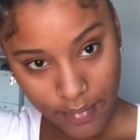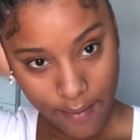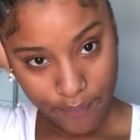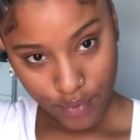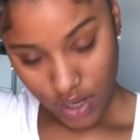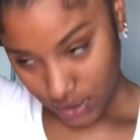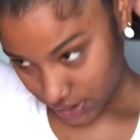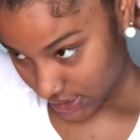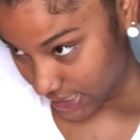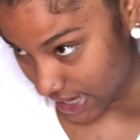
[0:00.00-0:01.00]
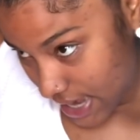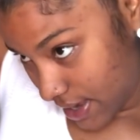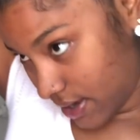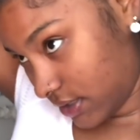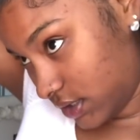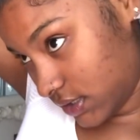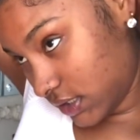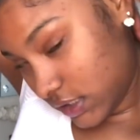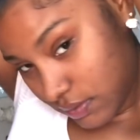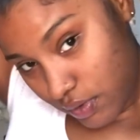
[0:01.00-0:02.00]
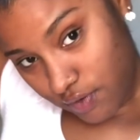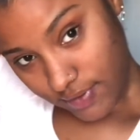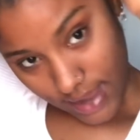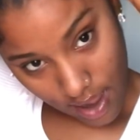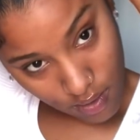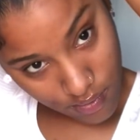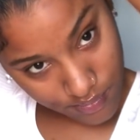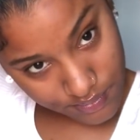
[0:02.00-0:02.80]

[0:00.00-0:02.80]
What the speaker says: my brush again to smooth it out